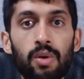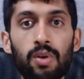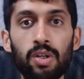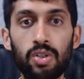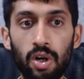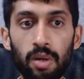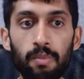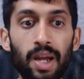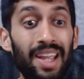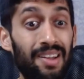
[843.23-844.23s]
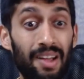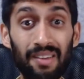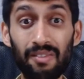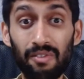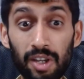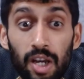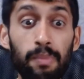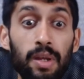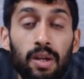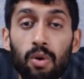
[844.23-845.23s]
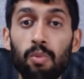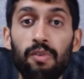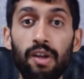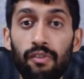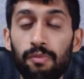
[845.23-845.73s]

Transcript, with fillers: you can join my VIP group,